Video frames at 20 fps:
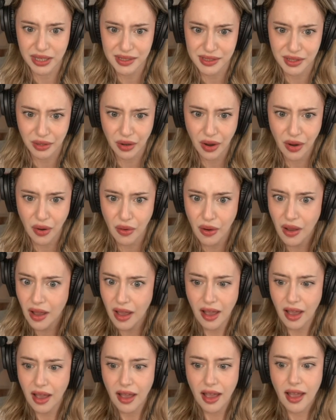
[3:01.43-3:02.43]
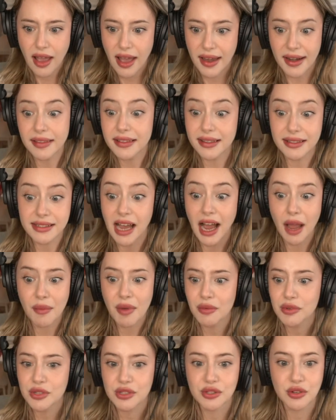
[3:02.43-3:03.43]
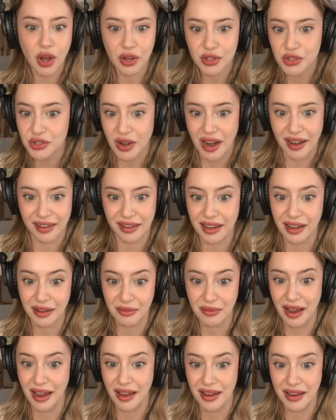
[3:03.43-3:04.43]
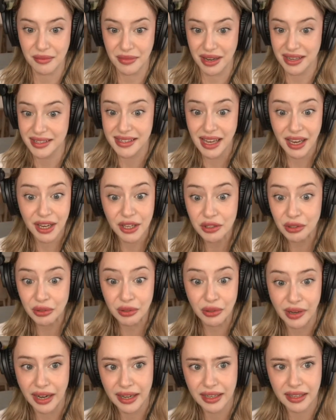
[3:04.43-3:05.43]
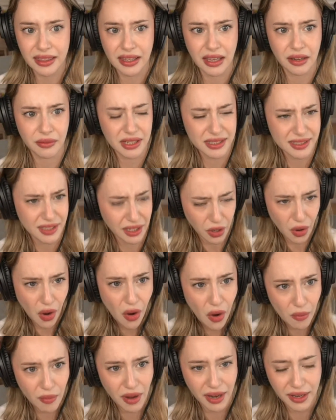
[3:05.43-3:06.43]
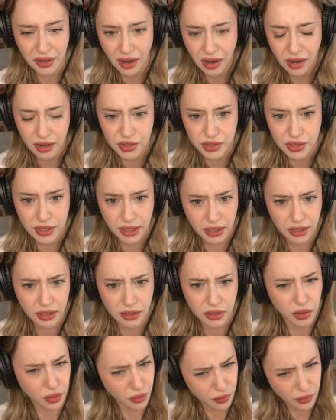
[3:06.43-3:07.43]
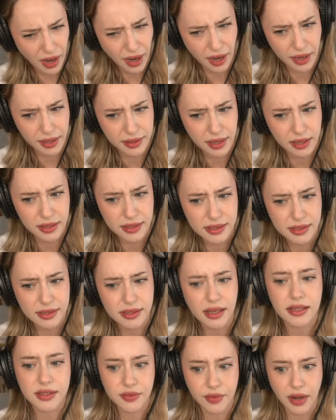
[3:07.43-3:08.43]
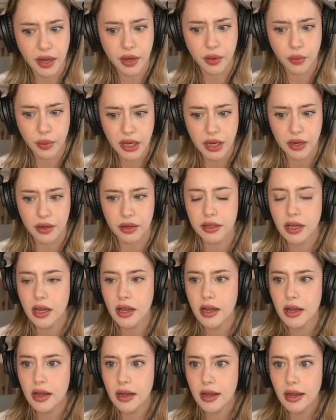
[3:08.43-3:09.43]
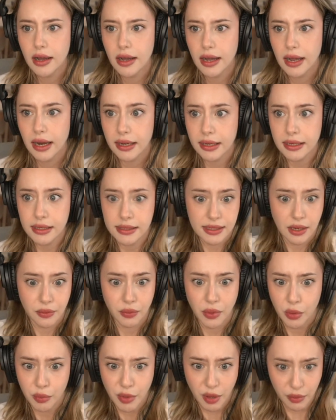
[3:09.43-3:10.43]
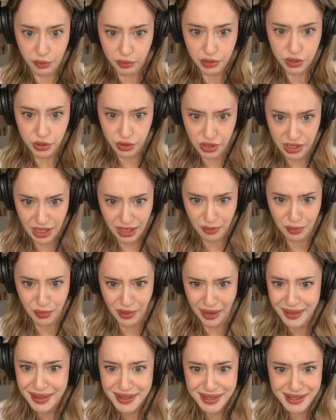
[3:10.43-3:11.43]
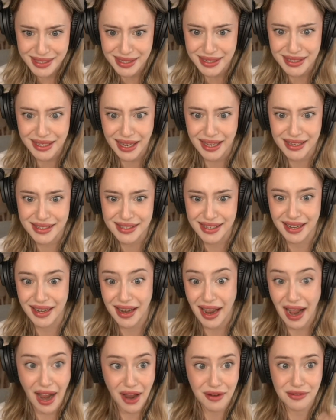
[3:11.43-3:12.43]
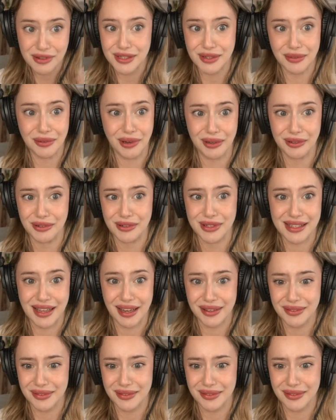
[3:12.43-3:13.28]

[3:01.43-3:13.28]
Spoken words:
ago. And at that time I was not tracking my cycle or anything. I was like, oh my gosh, like you're right, that's very weird. And he said, well, maybe we should take a pregnancy test. And I was the one who said,